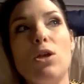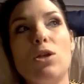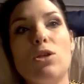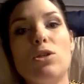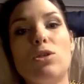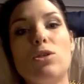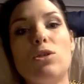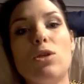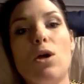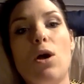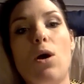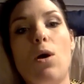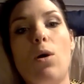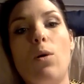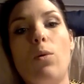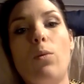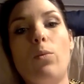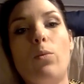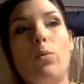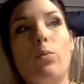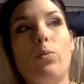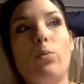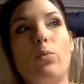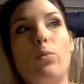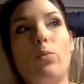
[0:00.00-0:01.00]
So
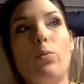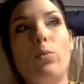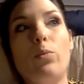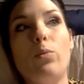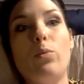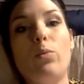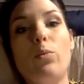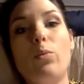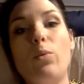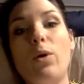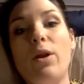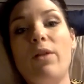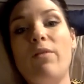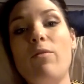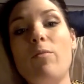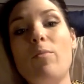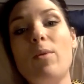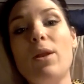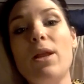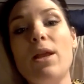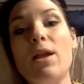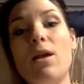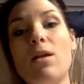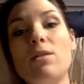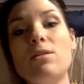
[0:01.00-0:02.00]
what
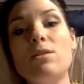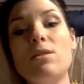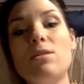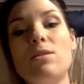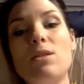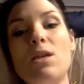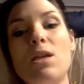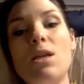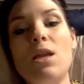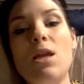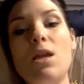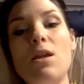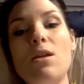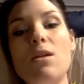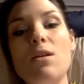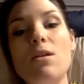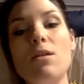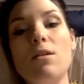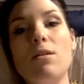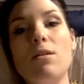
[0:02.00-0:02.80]
everybody else is eating,